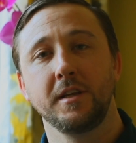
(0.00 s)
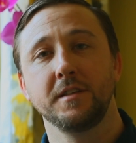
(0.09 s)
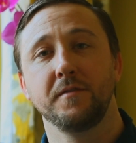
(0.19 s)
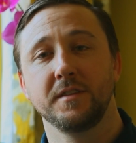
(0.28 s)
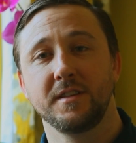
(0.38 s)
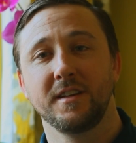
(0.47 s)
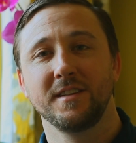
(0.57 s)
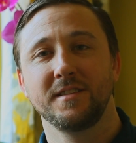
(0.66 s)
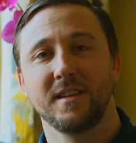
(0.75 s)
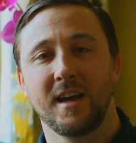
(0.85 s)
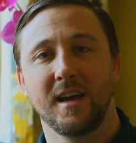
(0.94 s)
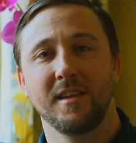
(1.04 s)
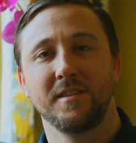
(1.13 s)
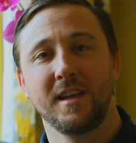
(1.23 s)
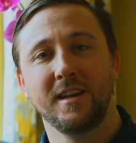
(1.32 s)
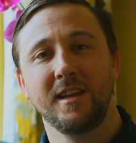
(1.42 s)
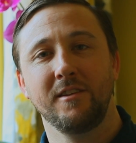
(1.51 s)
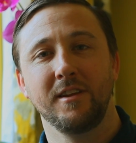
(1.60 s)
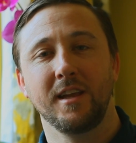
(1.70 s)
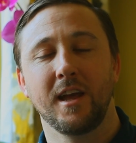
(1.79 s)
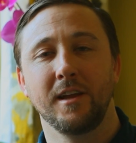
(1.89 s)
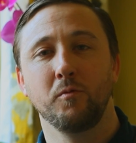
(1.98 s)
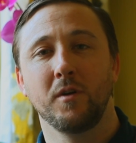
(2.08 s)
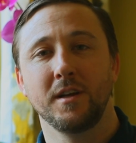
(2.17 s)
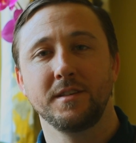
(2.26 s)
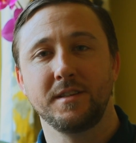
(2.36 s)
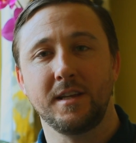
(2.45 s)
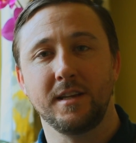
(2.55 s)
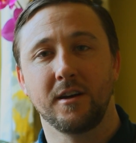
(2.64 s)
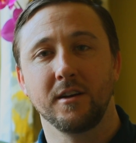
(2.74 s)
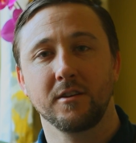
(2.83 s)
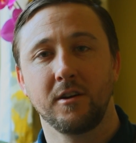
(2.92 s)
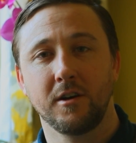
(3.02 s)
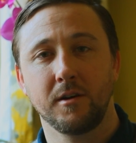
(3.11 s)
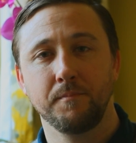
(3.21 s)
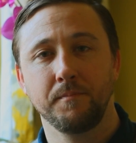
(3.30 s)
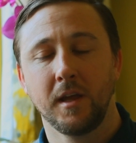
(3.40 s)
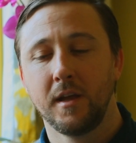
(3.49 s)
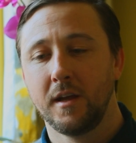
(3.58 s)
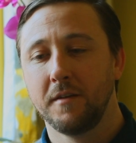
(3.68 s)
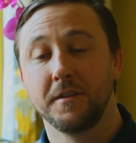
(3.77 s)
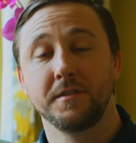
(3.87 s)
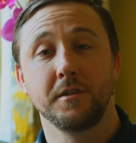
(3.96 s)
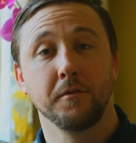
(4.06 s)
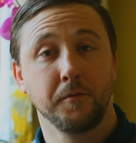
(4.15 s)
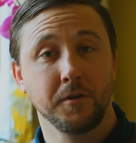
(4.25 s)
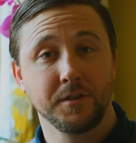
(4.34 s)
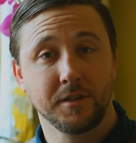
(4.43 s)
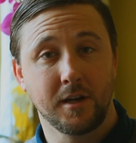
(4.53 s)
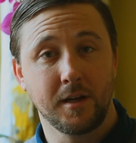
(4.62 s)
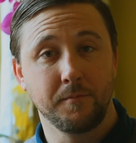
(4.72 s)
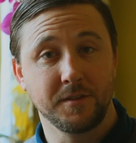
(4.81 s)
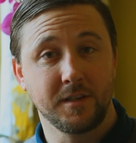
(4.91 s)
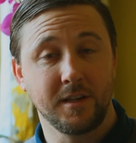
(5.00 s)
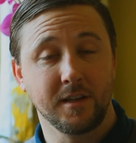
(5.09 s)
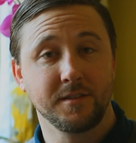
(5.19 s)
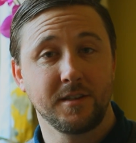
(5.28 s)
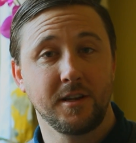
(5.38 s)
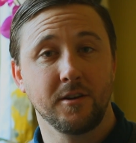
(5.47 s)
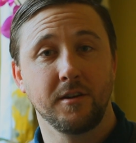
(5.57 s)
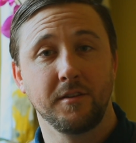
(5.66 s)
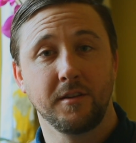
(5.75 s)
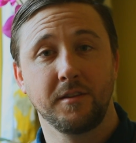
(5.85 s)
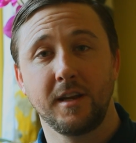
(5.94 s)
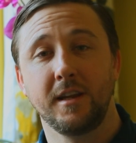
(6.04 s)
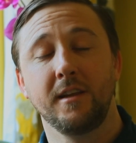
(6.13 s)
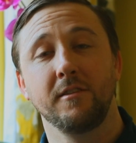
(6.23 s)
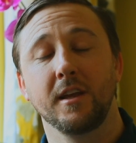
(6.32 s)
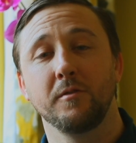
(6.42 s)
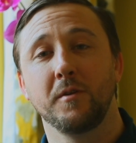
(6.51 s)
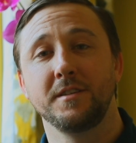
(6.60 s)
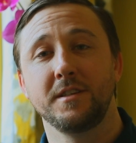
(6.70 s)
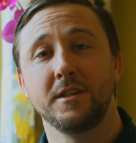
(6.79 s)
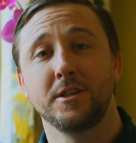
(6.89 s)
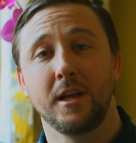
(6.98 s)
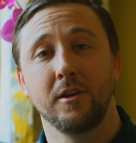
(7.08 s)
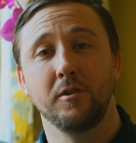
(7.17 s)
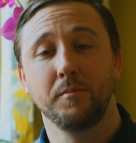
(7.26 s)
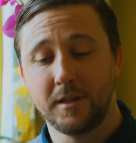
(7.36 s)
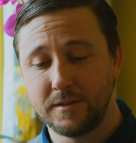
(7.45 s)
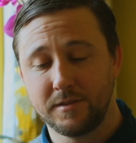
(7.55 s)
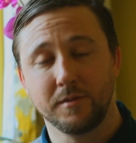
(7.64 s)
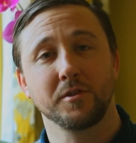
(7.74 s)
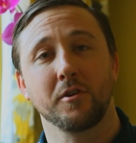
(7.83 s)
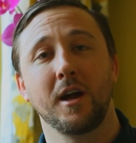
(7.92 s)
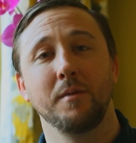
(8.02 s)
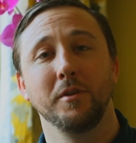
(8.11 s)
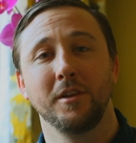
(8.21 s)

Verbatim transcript: please visit us at theta healing N Y C dot com. If this is your first time visiting us here at the Theta Healing N Y C channel, please subscribe